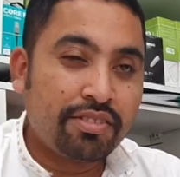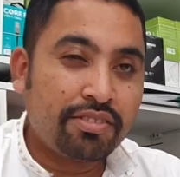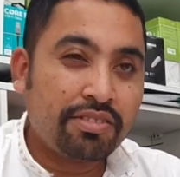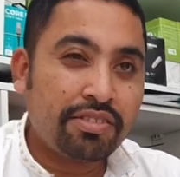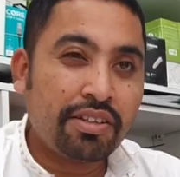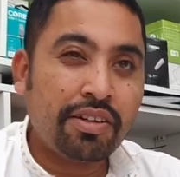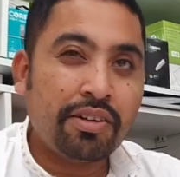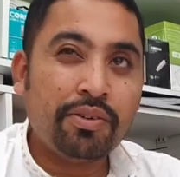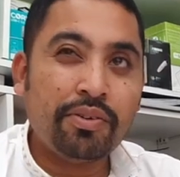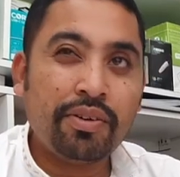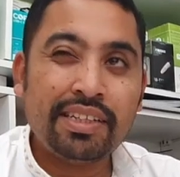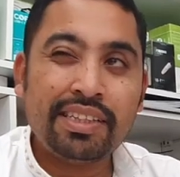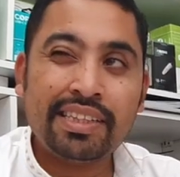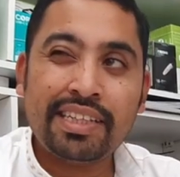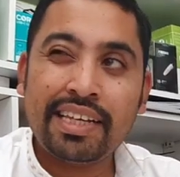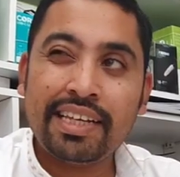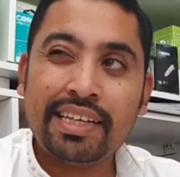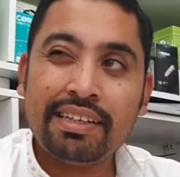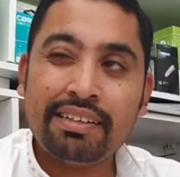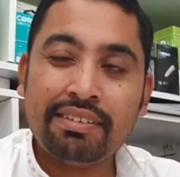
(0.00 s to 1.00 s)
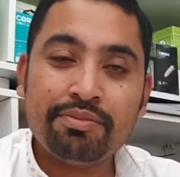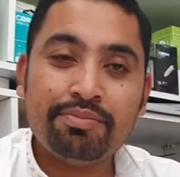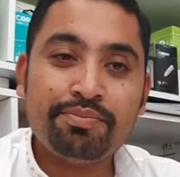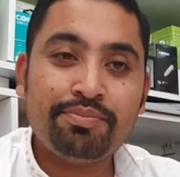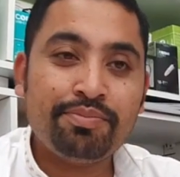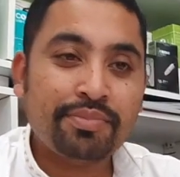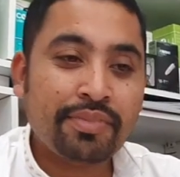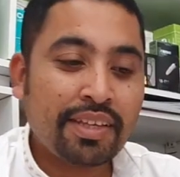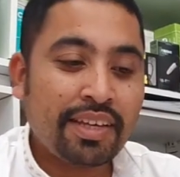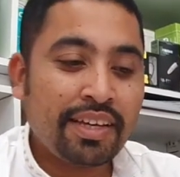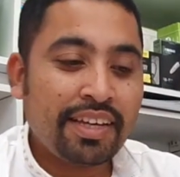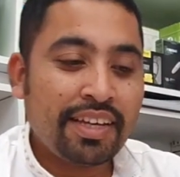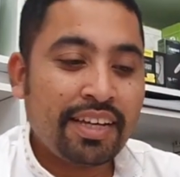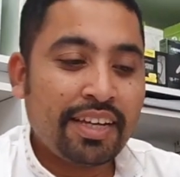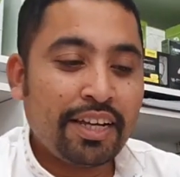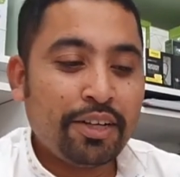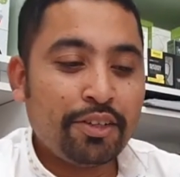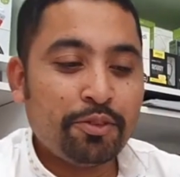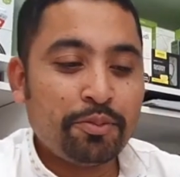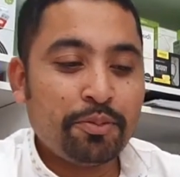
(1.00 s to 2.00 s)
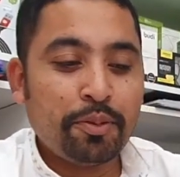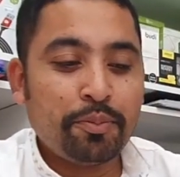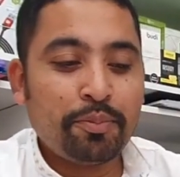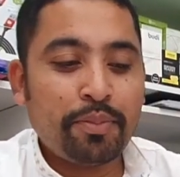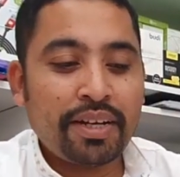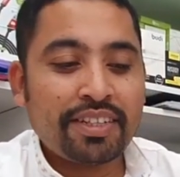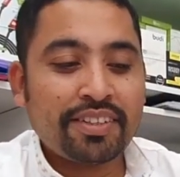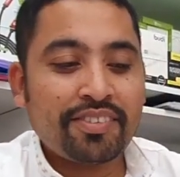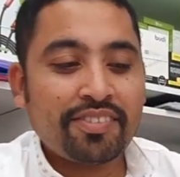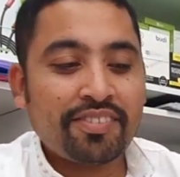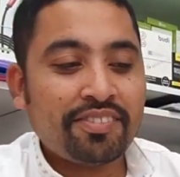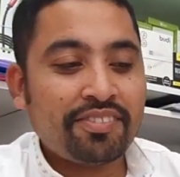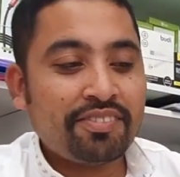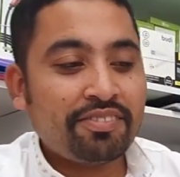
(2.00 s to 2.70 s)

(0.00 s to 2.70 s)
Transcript: so I think it would be better